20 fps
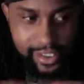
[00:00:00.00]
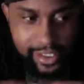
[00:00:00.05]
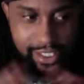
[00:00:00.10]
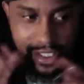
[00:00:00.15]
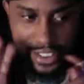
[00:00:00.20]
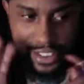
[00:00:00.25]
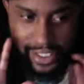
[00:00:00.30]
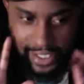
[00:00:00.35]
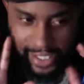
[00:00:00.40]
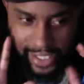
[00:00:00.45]

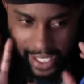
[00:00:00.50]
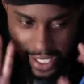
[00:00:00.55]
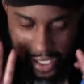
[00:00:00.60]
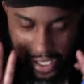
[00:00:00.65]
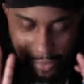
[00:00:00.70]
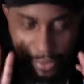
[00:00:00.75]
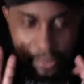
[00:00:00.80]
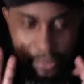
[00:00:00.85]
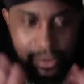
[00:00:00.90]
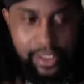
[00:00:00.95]

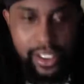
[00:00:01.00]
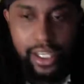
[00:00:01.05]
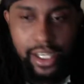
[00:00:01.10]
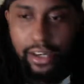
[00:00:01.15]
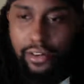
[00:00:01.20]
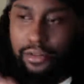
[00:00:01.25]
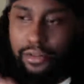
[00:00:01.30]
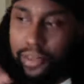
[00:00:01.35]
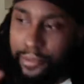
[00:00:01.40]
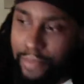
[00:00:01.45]
People saying,
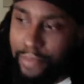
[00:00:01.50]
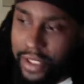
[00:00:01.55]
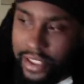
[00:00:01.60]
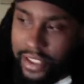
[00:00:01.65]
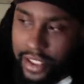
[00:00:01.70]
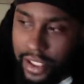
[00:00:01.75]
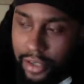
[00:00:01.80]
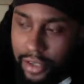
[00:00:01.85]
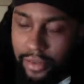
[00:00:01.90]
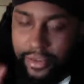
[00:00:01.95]
oh, you can bust a
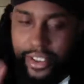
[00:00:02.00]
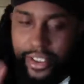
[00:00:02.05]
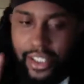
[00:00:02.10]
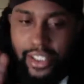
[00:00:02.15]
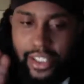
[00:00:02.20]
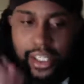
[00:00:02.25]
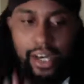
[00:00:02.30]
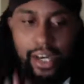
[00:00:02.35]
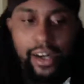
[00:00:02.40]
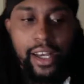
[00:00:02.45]
note on
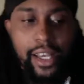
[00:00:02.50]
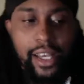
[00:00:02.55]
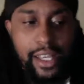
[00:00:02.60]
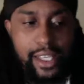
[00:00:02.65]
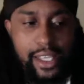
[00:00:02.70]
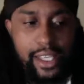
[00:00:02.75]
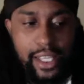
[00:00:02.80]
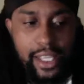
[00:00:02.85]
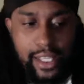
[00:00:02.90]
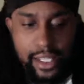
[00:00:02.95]
TikTok.
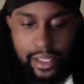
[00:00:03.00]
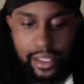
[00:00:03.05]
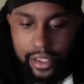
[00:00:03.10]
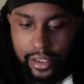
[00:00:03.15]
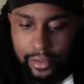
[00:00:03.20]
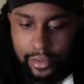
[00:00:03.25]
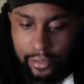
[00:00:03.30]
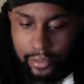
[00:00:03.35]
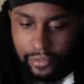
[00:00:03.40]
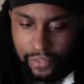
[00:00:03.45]
Yeah,
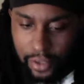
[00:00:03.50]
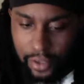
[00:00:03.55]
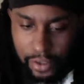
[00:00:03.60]
before you